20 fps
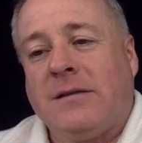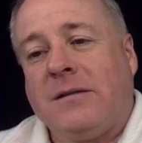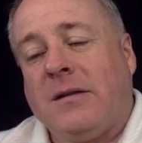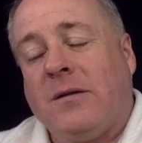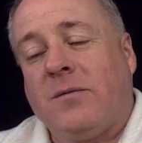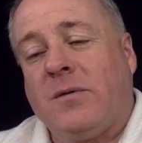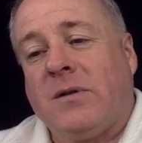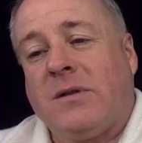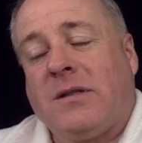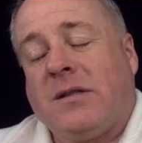
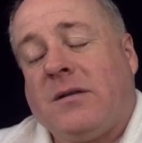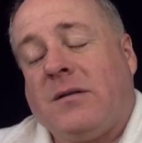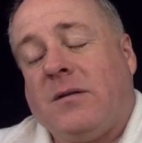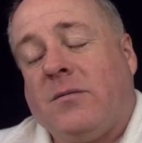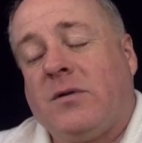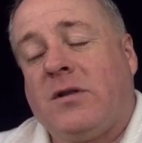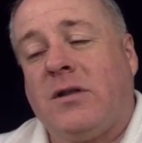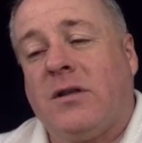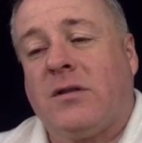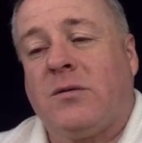It
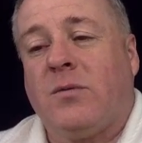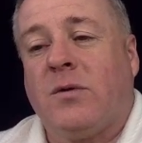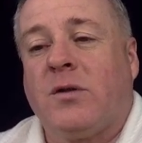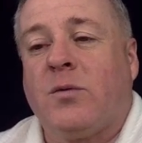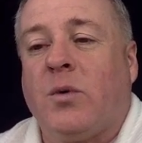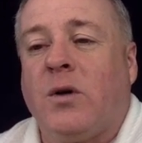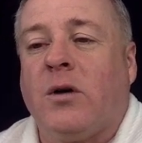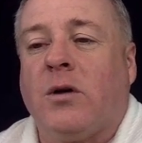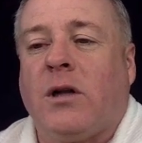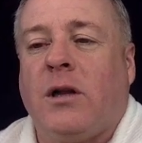was
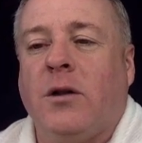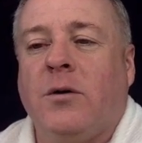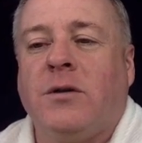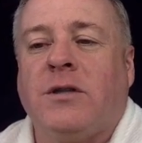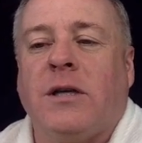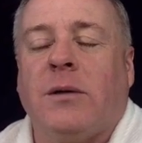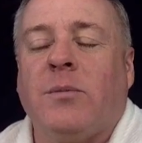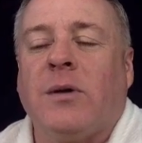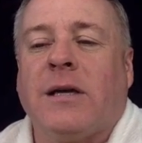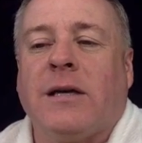real
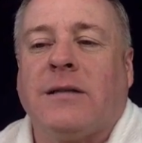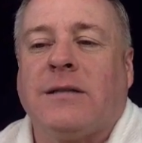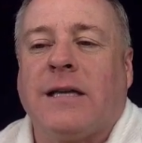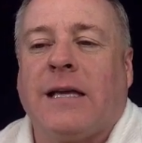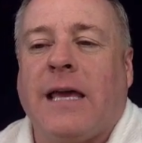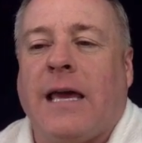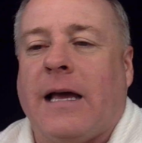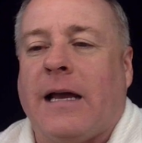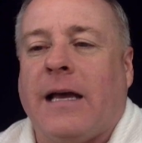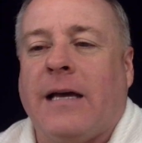kludgy because,
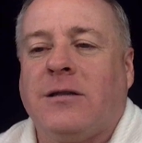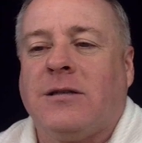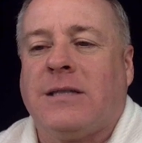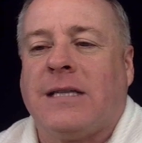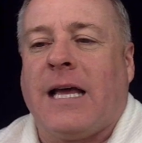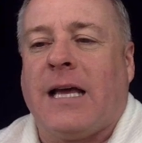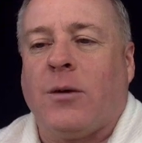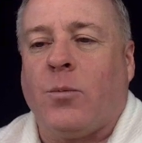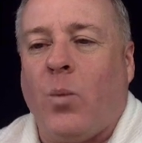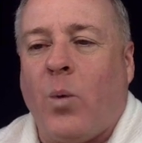again, I
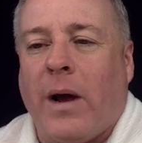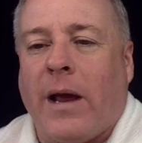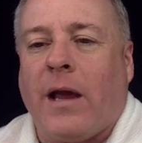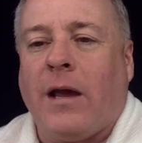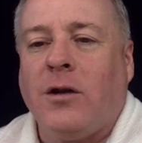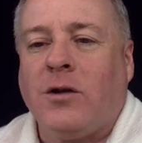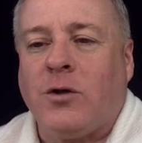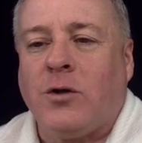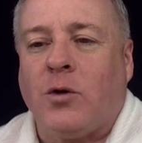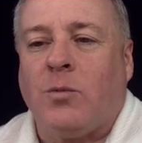just had
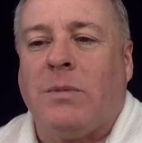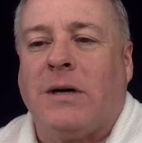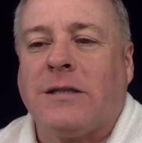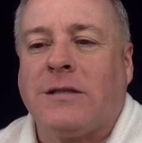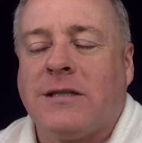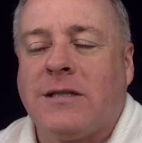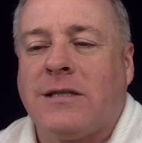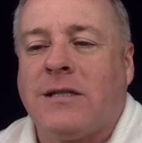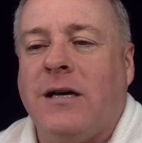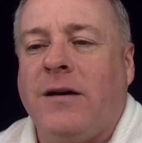way too much
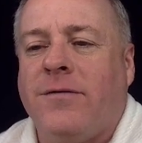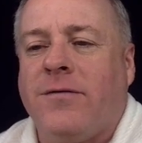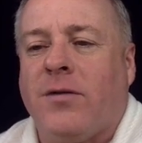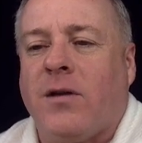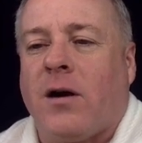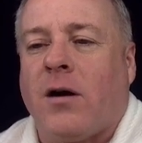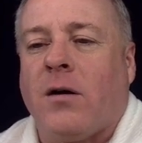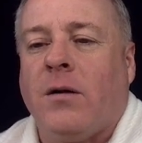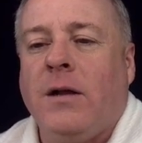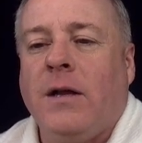stuff
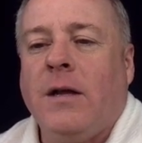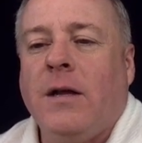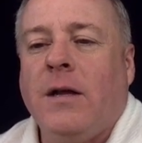there.